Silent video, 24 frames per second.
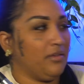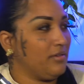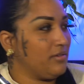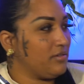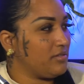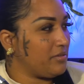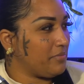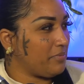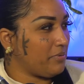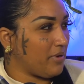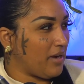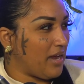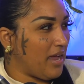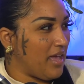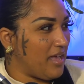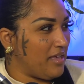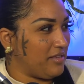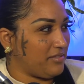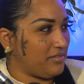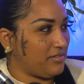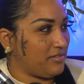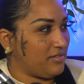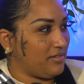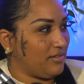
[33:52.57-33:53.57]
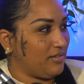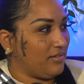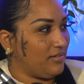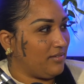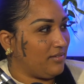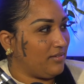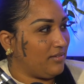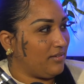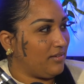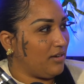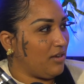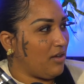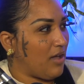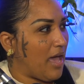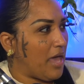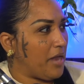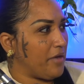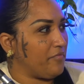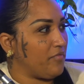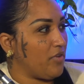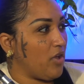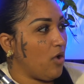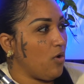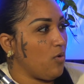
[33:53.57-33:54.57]
depressed, you know, out
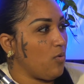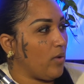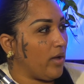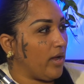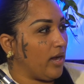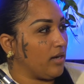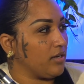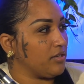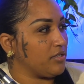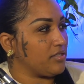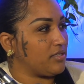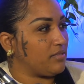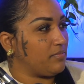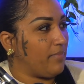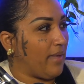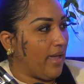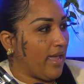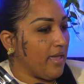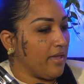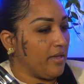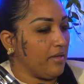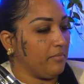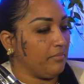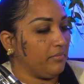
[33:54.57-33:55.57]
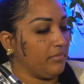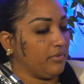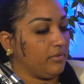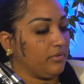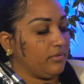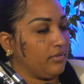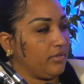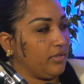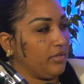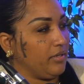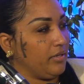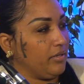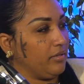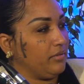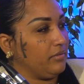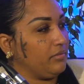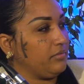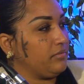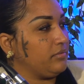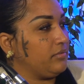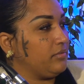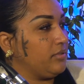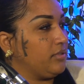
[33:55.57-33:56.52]
of nowhere, just bam, you know.